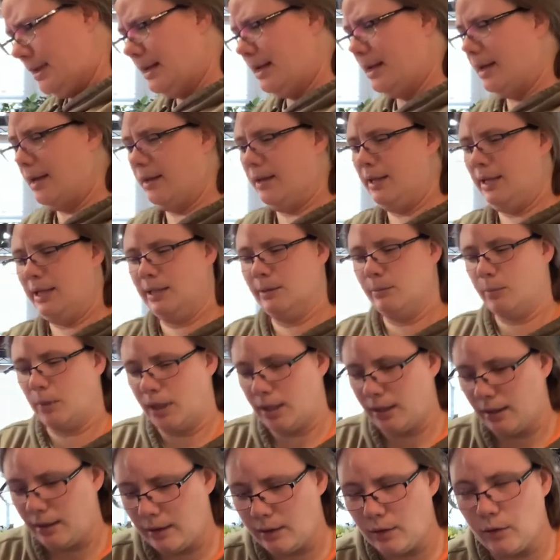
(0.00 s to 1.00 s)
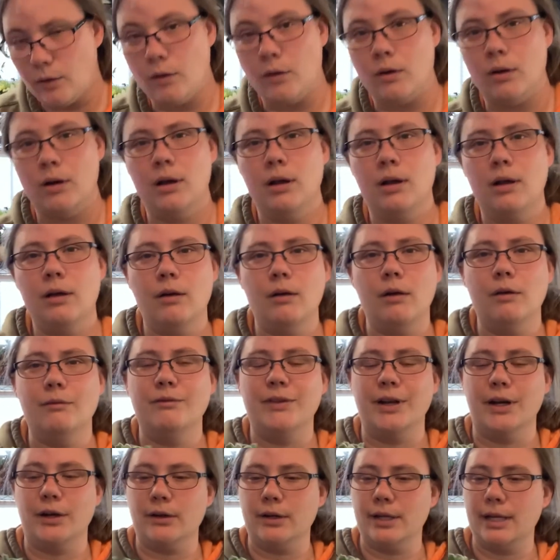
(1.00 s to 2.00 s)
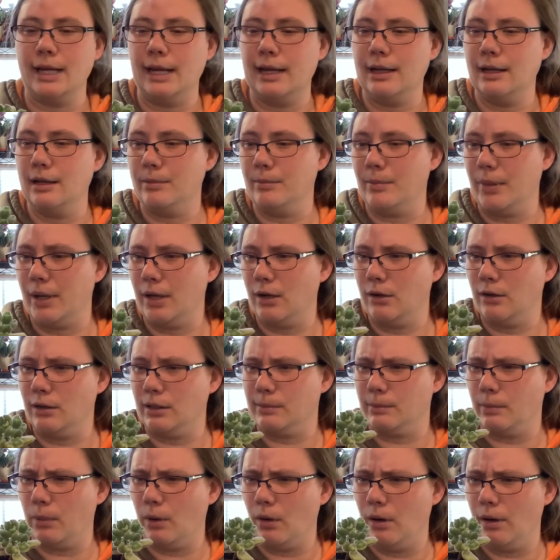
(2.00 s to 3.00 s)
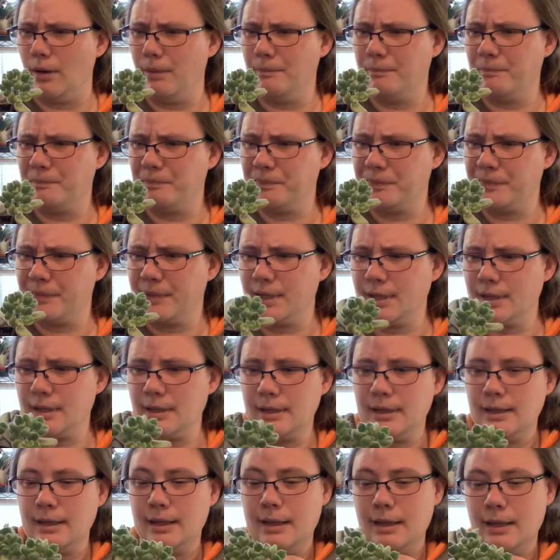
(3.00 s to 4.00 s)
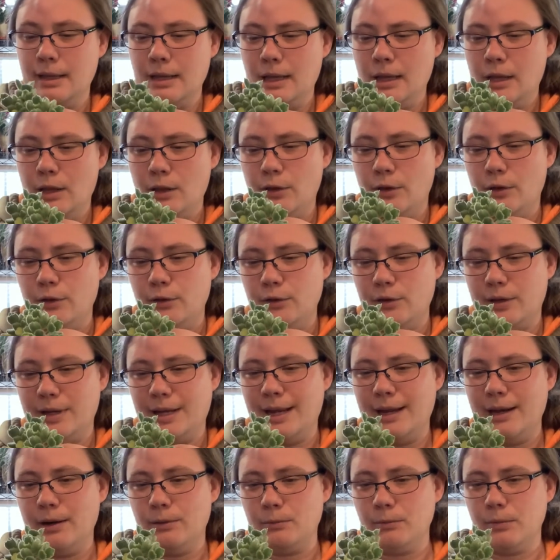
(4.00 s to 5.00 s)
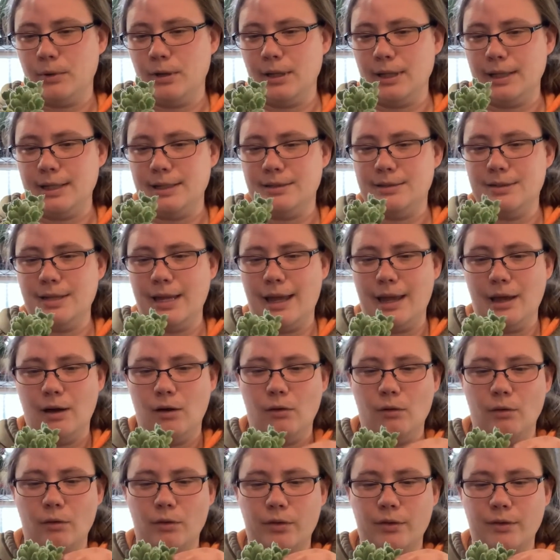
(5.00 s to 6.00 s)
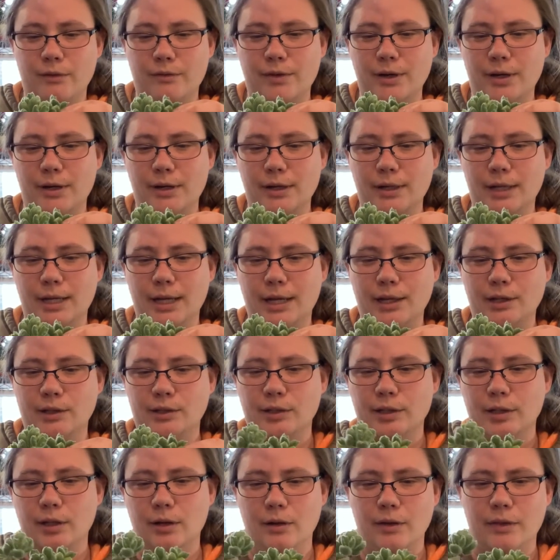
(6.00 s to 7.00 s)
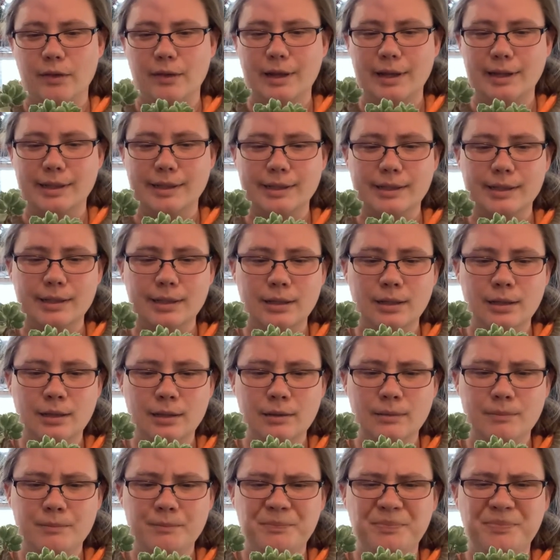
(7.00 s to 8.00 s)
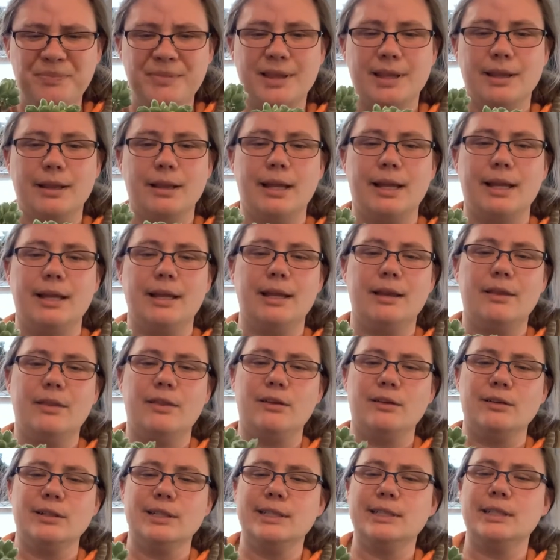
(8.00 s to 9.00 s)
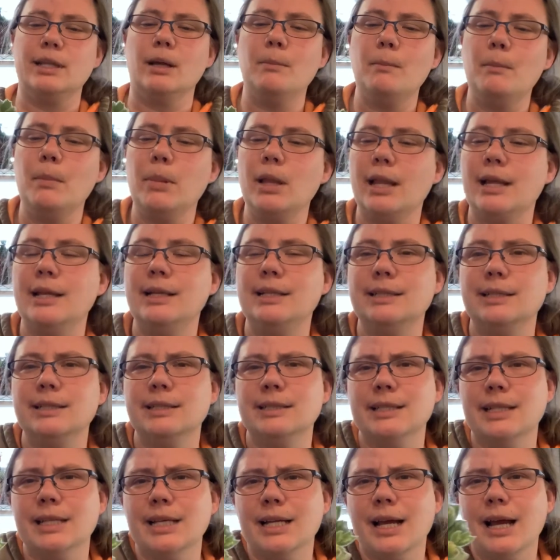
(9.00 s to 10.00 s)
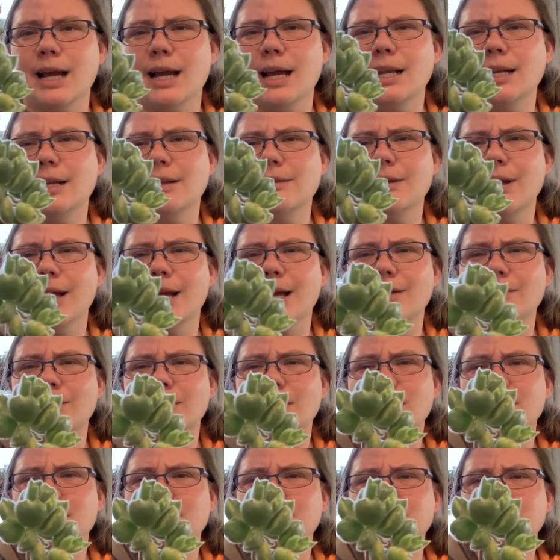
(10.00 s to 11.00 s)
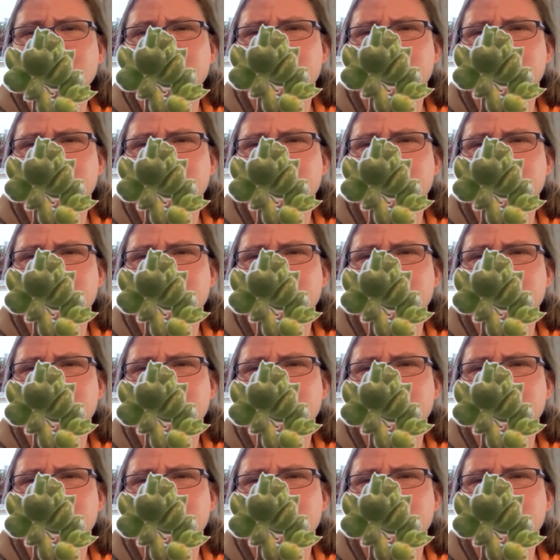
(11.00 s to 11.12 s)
Yeah, this is my little variegated bear's paw. Though you can't really tell the variegation on this. Like, there's some places that kind of have it,